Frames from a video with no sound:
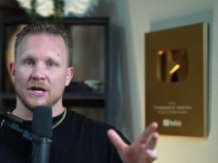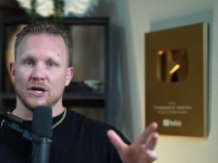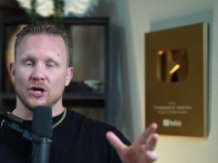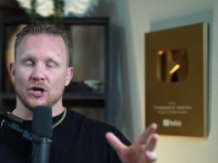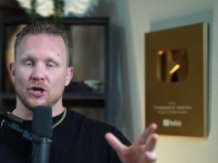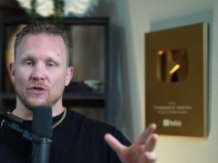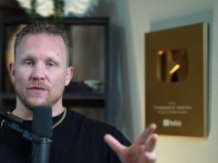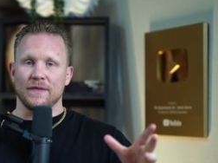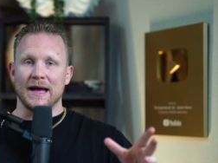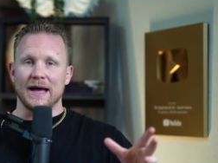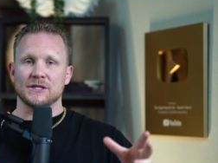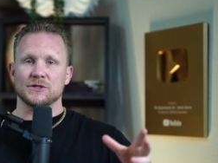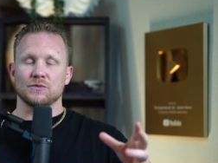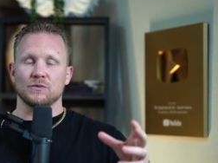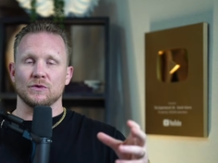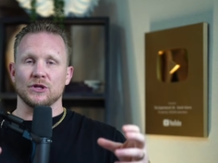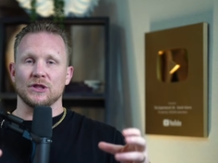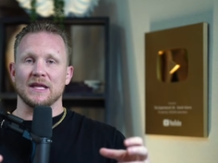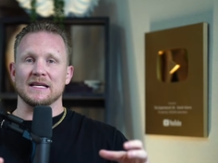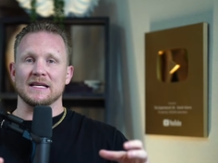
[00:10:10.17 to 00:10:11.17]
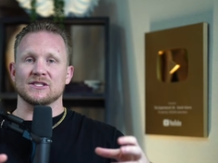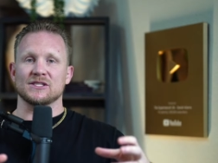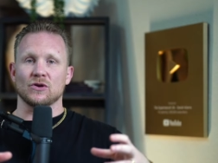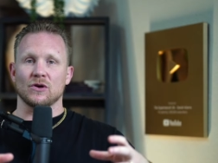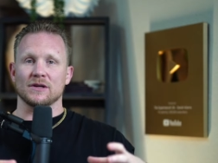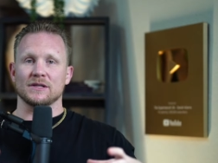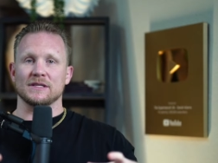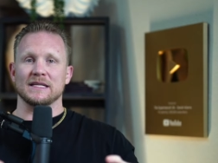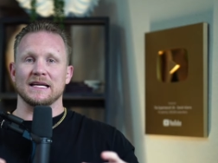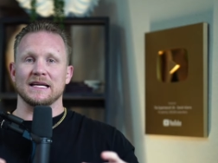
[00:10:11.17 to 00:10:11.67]
that's when they
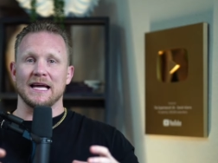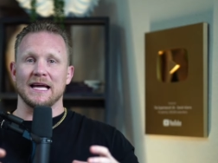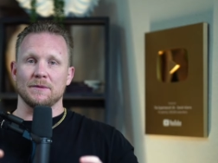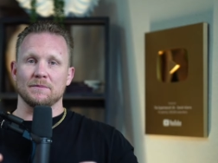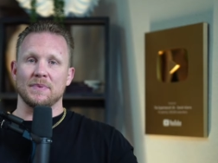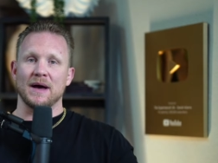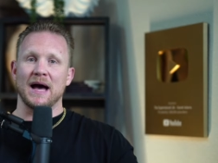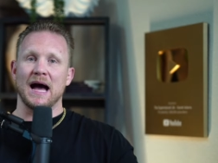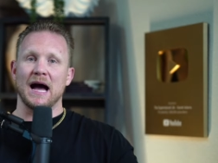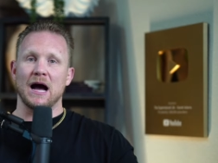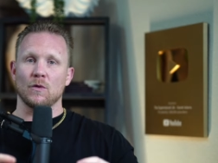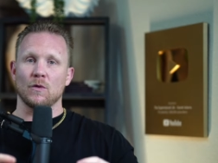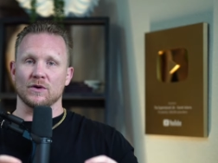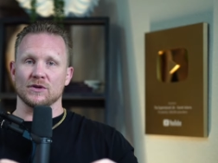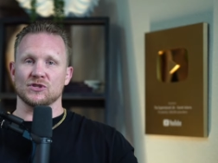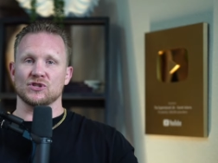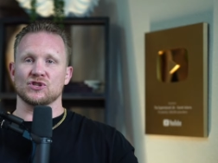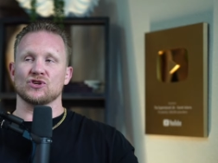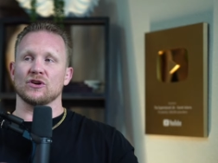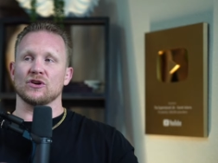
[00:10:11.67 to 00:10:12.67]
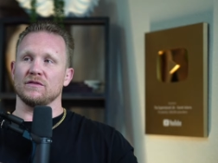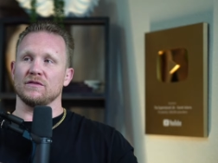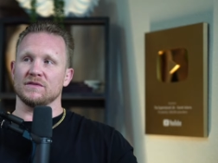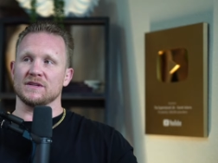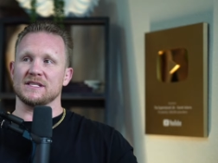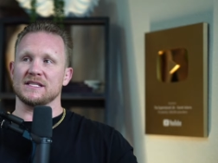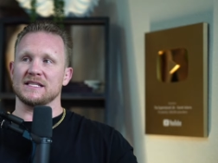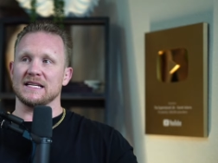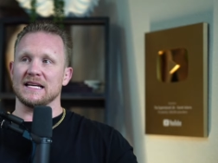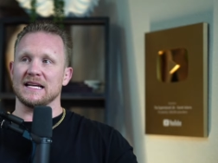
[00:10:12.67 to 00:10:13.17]
start to gain power in certain
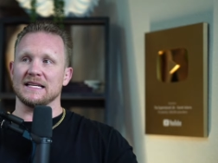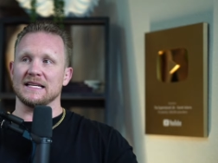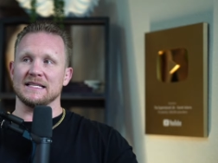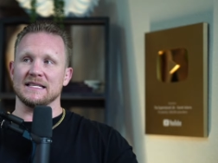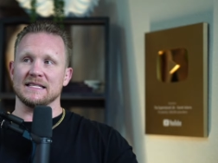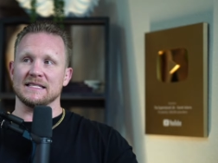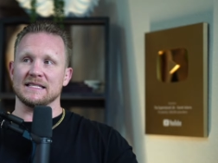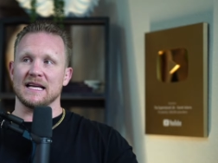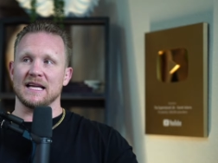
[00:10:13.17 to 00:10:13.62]
vicinities.